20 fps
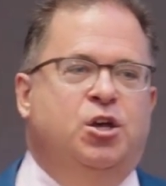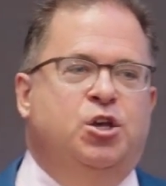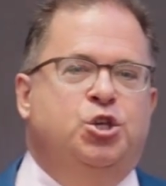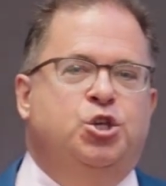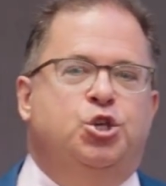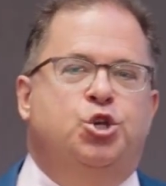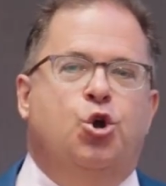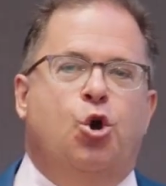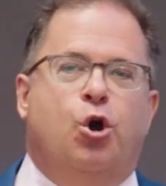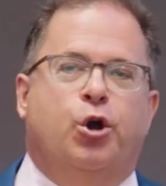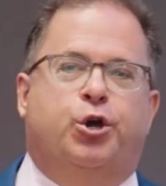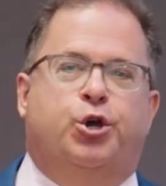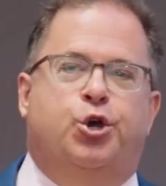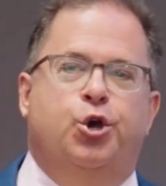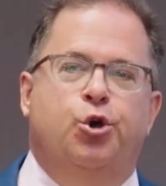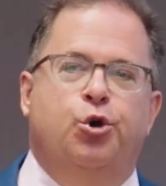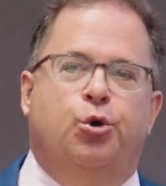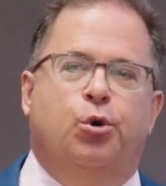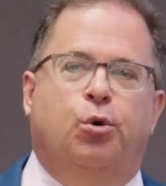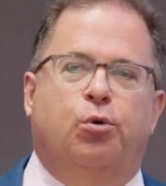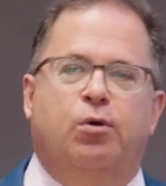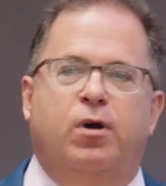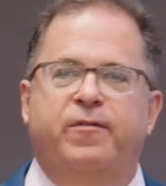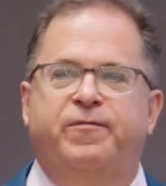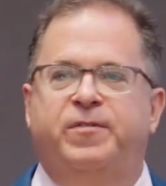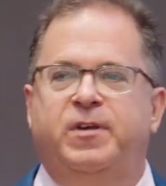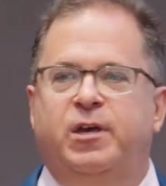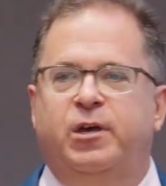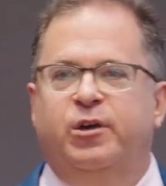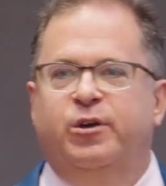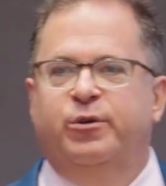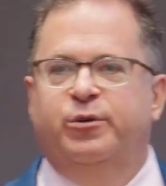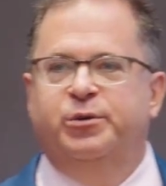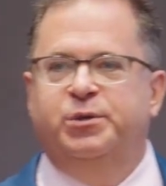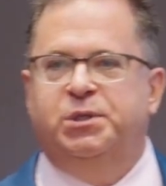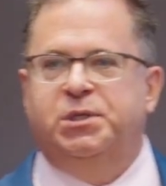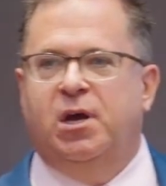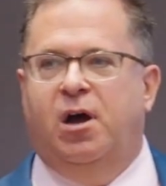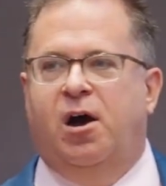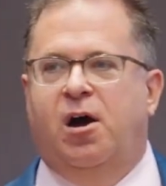Your Google
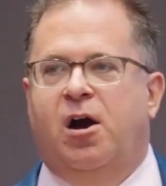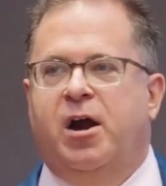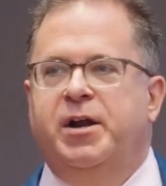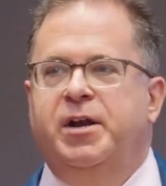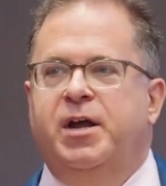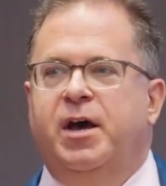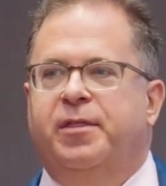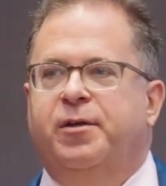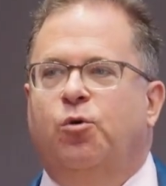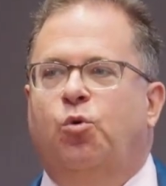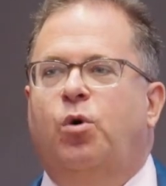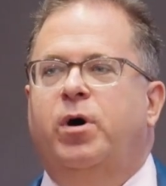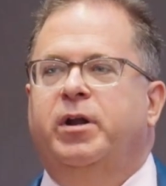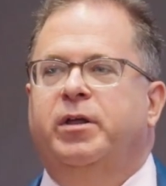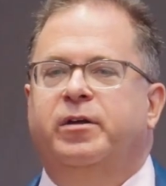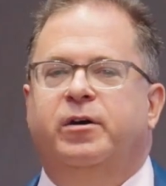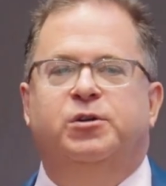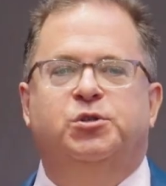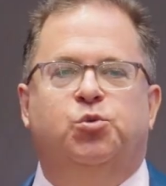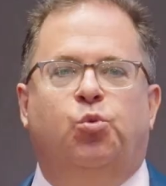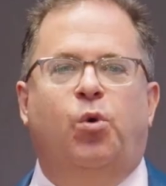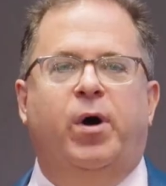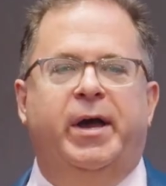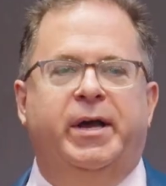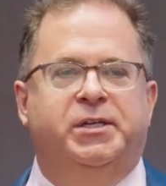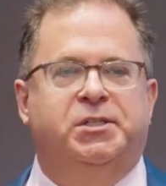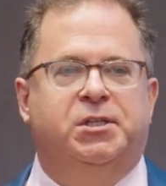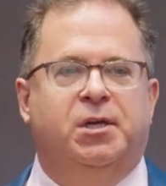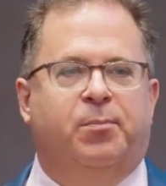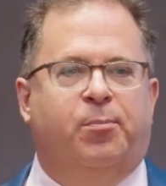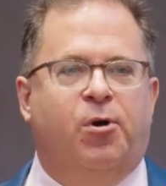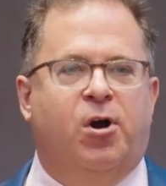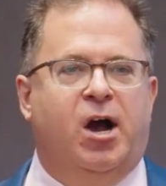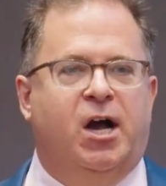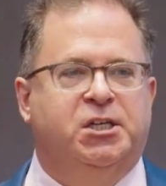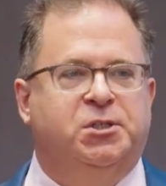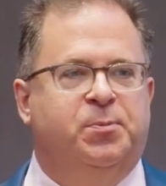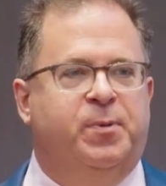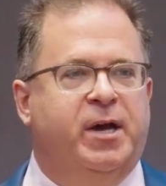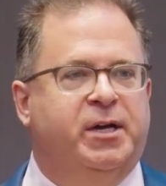reviews are another one of those ways that
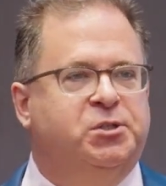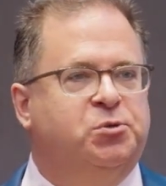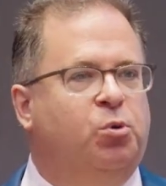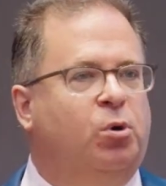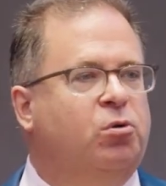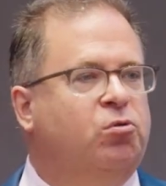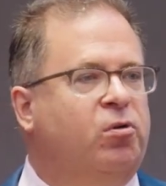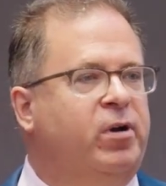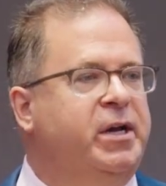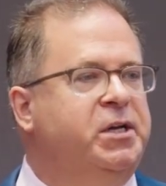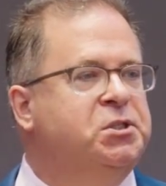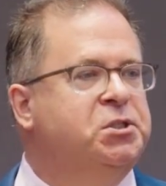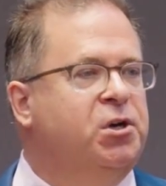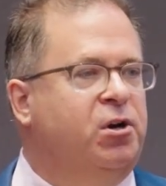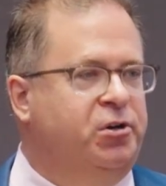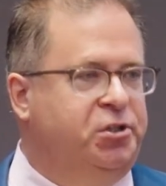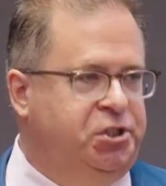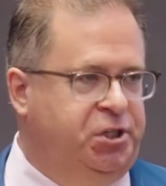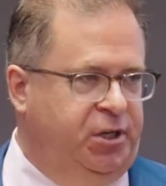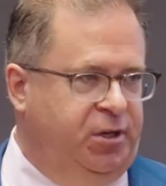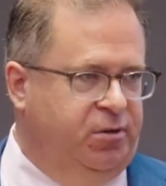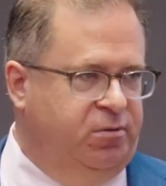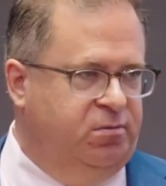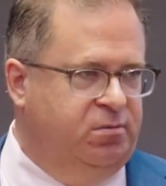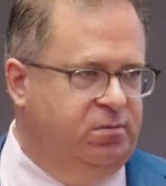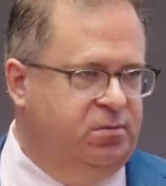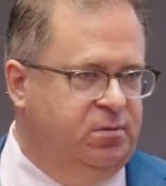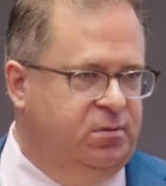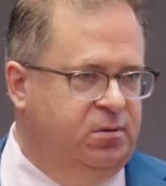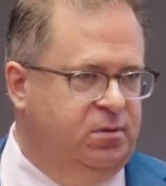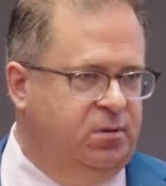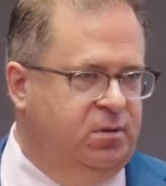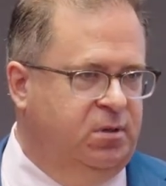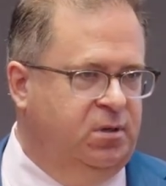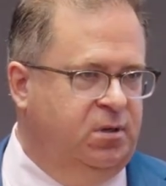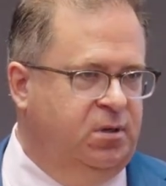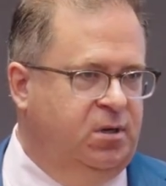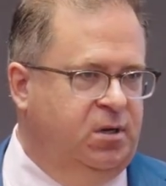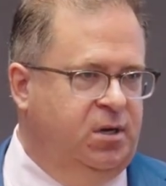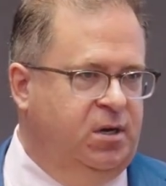prospects will research you
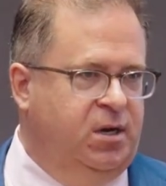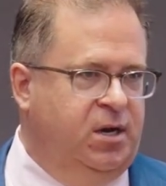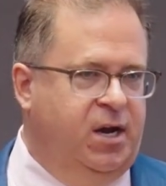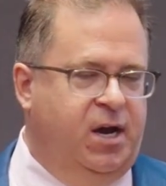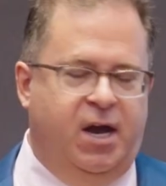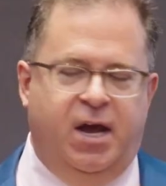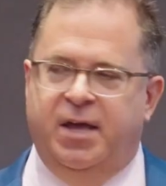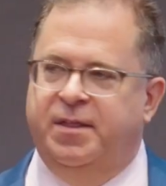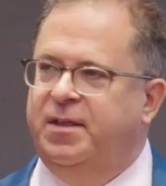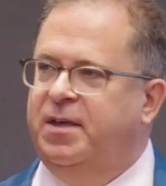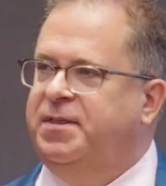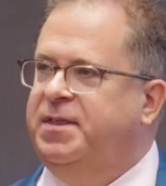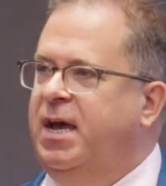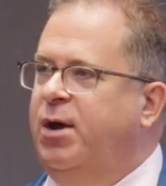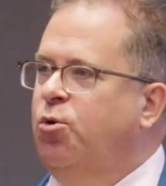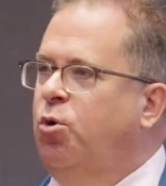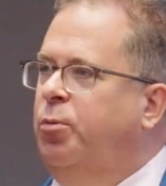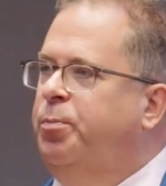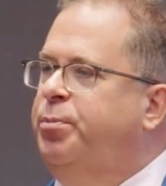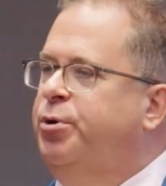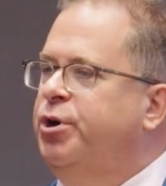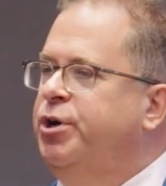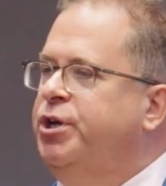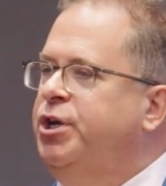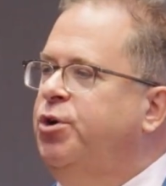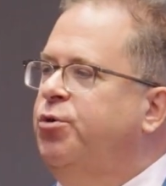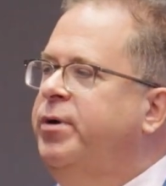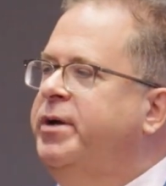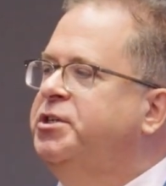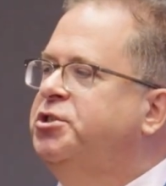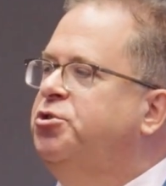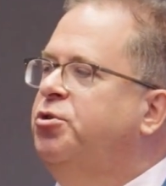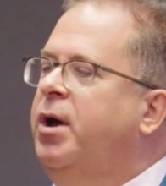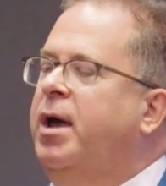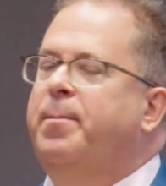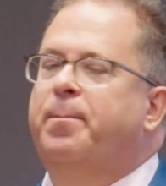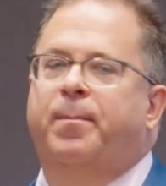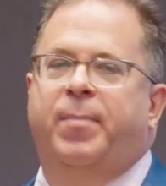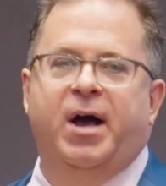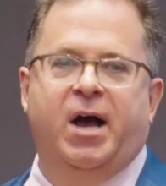and that they will put you into a
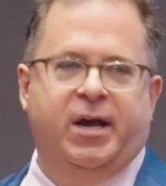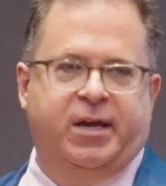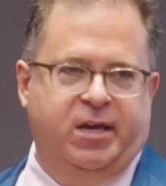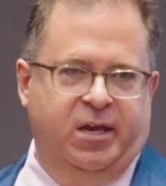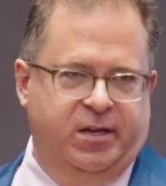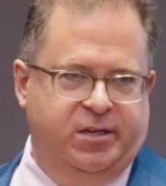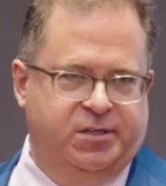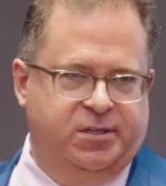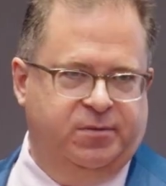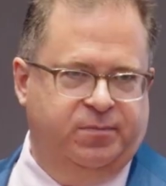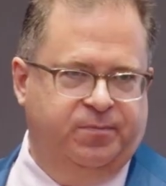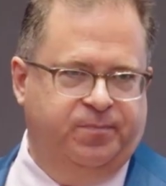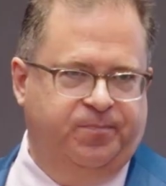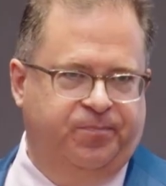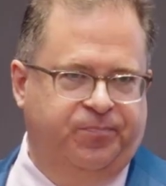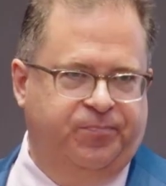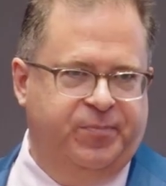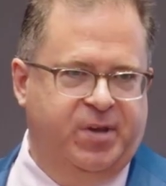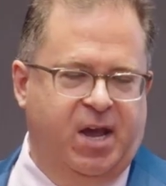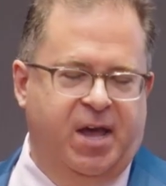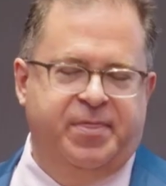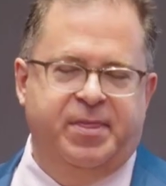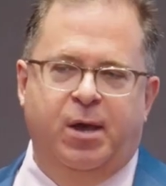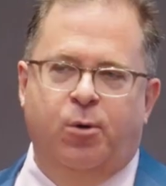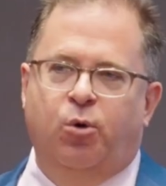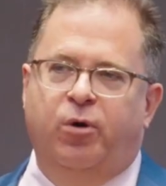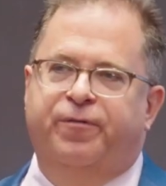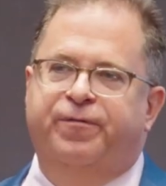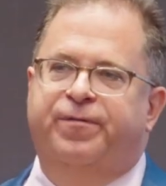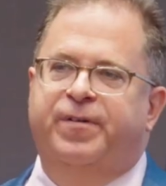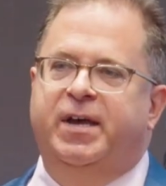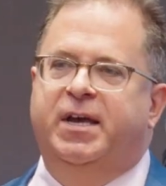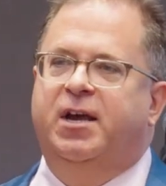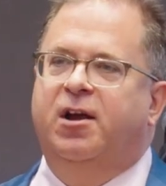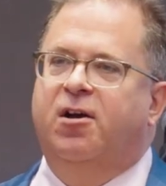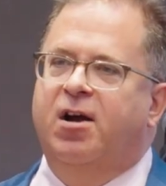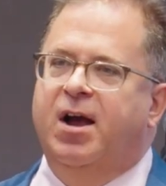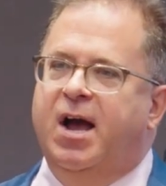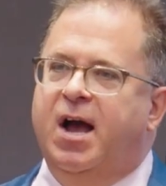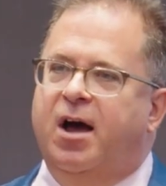bucket and they will
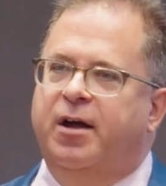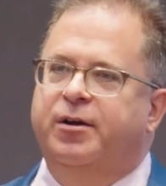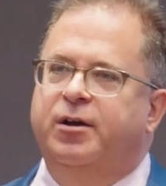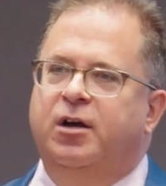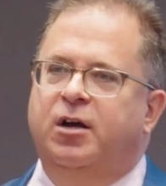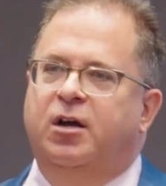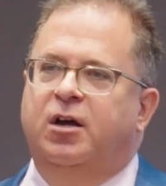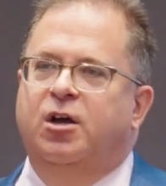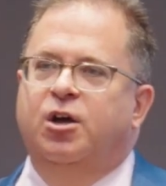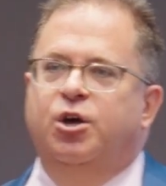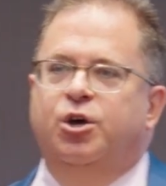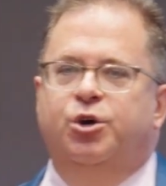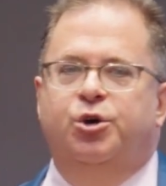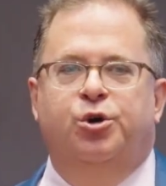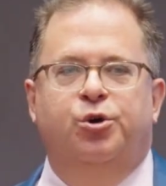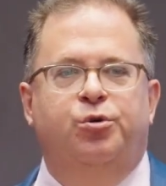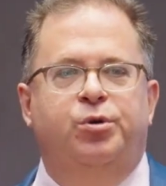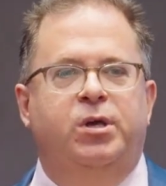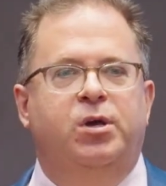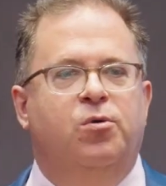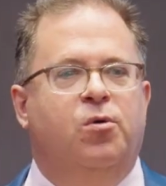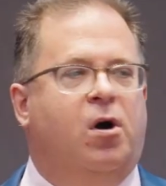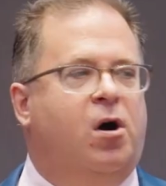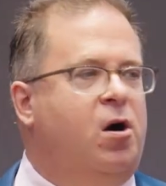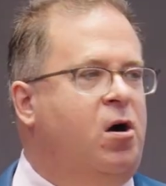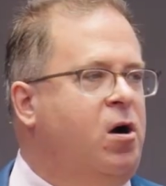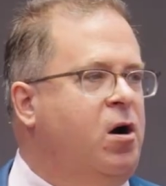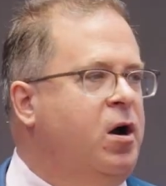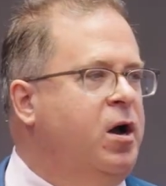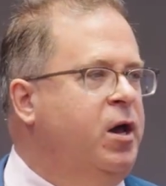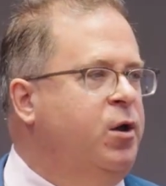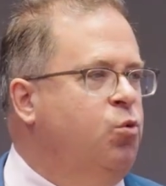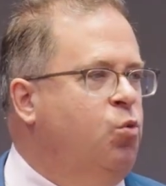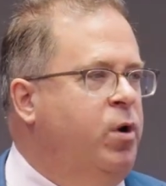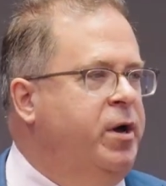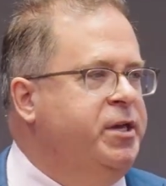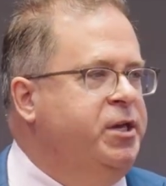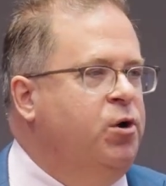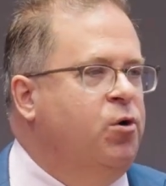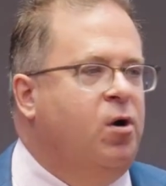figure out who you are and
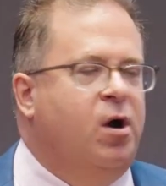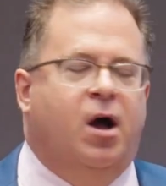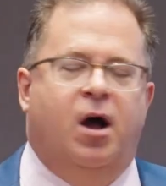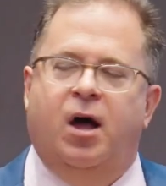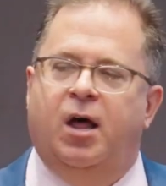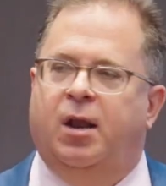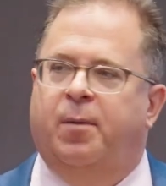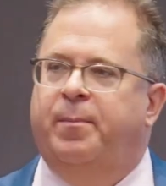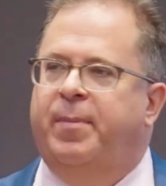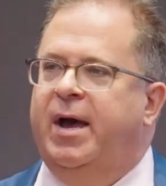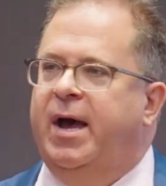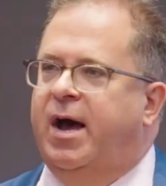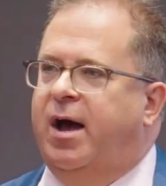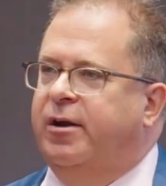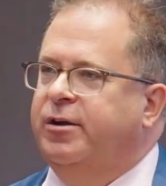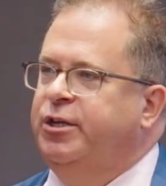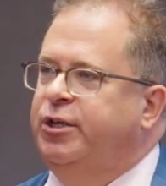what you are all about.